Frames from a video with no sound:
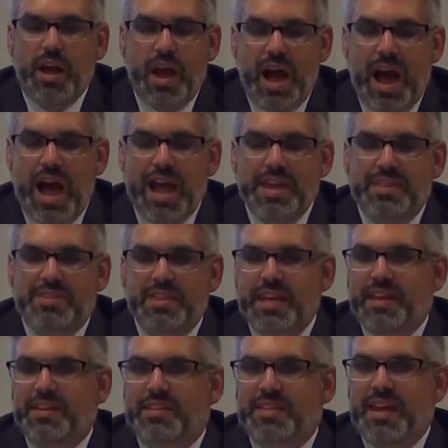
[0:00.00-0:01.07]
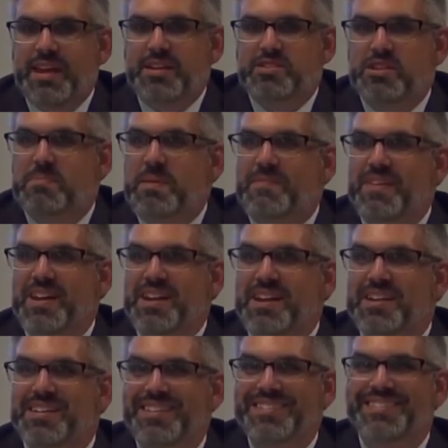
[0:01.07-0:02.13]
I think that it should be
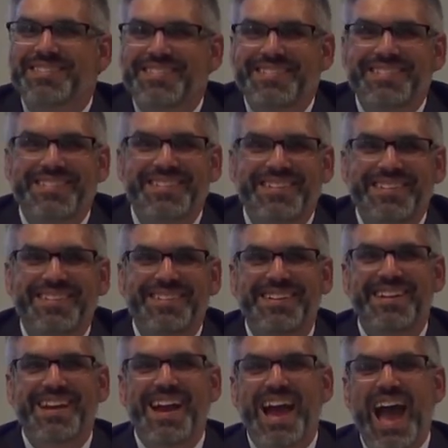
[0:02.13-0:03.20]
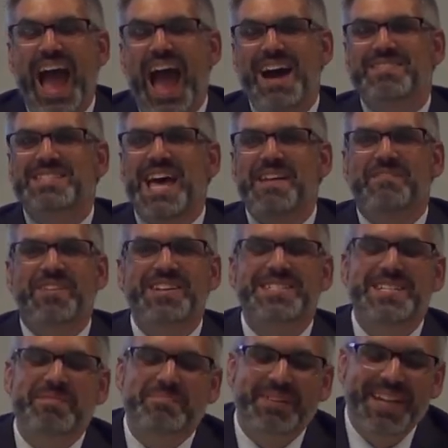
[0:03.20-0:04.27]
funded. How's that for a
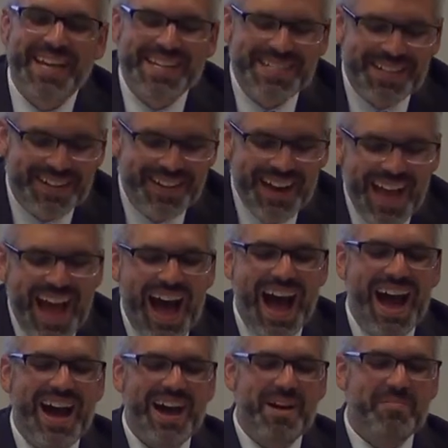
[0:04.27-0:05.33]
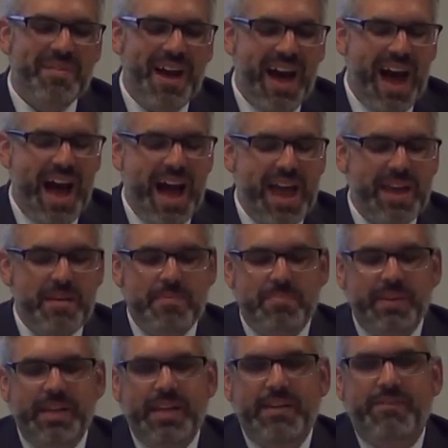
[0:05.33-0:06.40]
simple answer? I
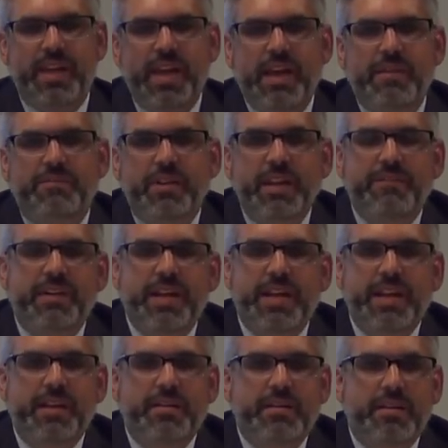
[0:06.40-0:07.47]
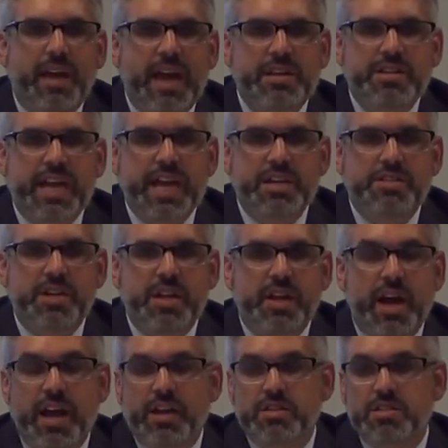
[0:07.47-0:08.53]
believe in fully funding education.
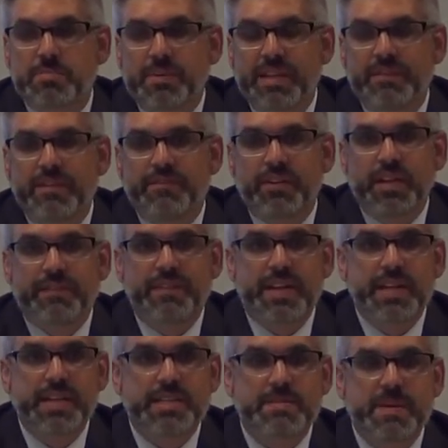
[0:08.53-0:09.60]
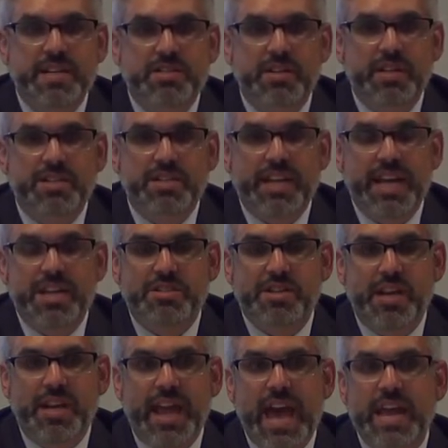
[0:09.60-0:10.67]
I also believe in fully funding special
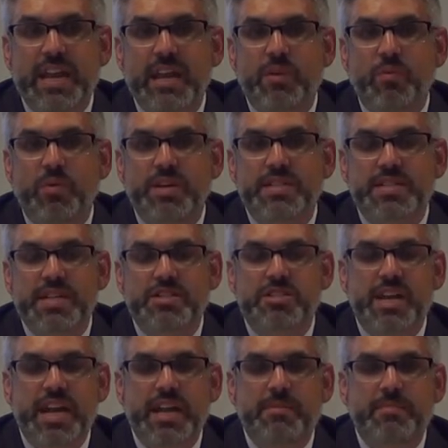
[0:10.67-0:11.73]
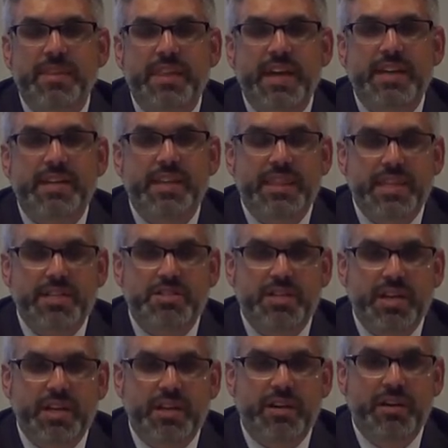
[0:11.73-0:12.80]
education, and it was a shame that this
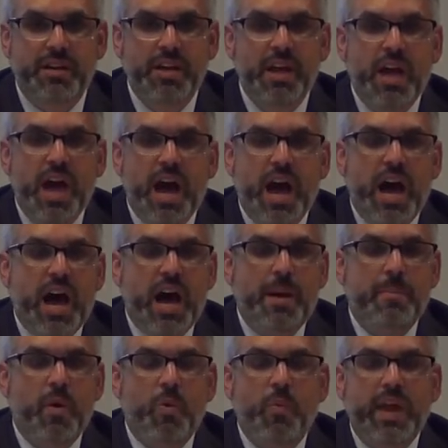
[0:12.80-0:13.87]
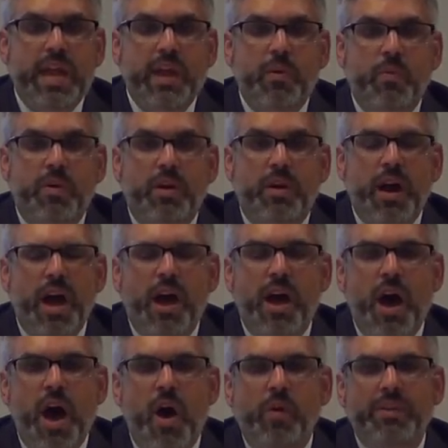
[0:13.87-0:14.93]
year we were
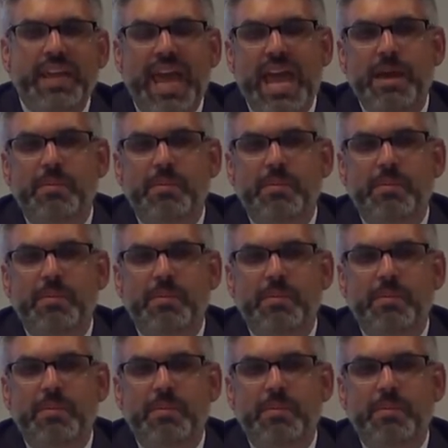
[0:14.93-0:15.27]
only